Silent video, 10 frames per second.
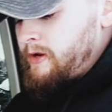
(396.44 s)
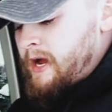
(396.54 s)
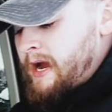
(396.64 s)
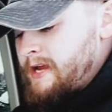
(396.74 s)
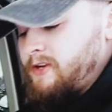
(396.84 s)

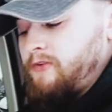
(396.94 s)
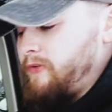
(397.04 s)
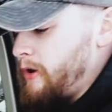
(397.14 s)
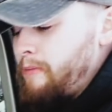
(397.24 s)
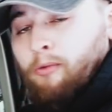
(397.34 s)
nice. It's
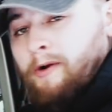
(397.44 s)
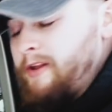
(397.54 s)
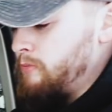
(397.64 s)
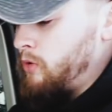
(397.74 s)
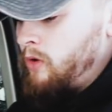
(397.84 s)
very
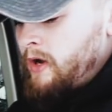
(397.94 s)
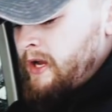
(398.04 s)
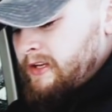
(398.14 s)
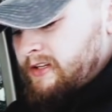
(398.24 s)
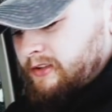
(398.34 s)
breathable.
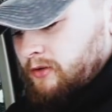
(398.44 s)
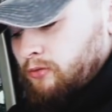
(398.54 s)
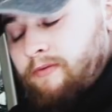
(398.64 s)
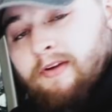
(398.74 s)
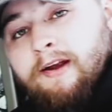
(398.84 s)
It's got the
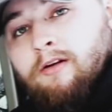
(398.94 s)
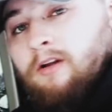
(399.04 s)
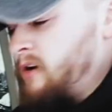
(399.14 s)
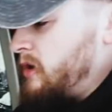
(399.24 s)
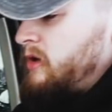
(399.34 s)
3V gear
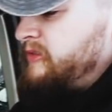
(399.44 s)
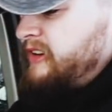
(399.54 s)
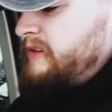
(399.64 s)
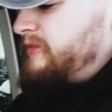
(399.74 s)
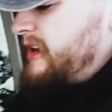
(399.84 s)
logo,
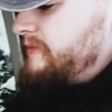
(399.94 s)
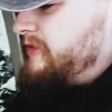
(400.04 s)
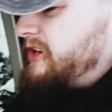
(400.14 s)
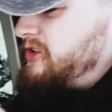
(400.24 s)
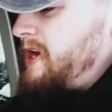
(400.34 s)
Vini Vidi
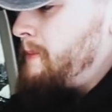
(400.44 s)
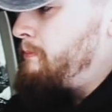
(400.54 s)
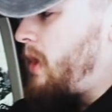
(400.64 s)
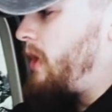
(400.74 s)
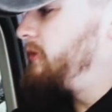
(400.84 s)
Vici
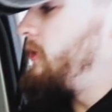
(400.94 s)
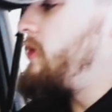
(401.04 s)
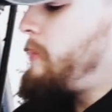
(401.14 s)
embossed on the